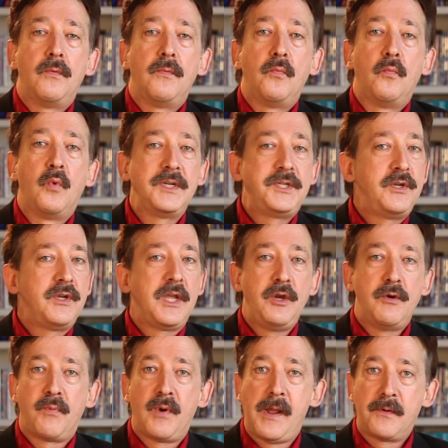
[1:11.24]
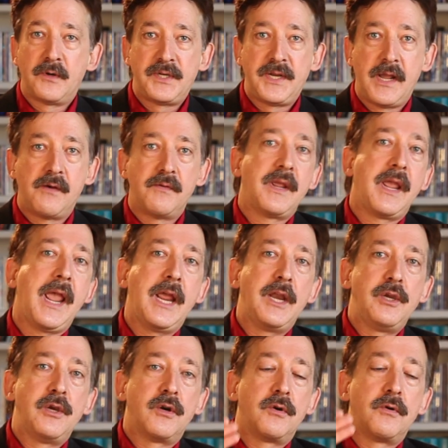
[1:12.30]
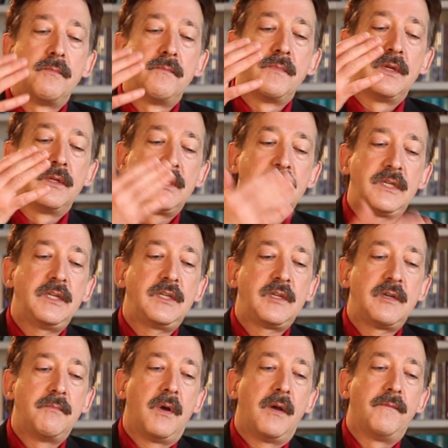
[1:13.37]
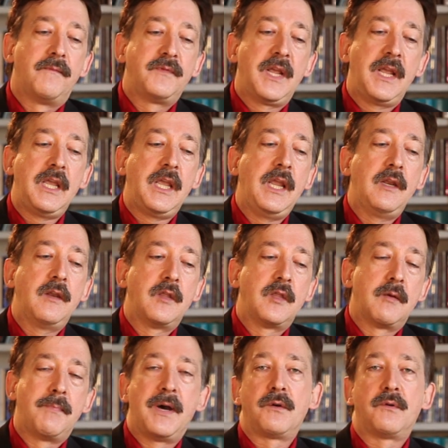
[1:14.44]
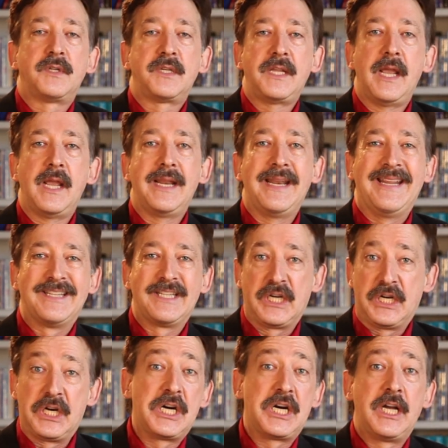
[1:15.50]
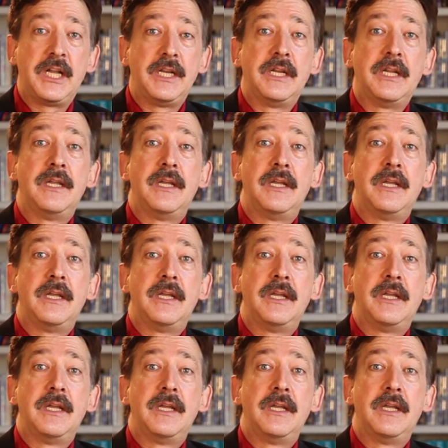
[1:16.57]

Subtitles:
Once you get your parameters down and your system of taking the buckle scan is on,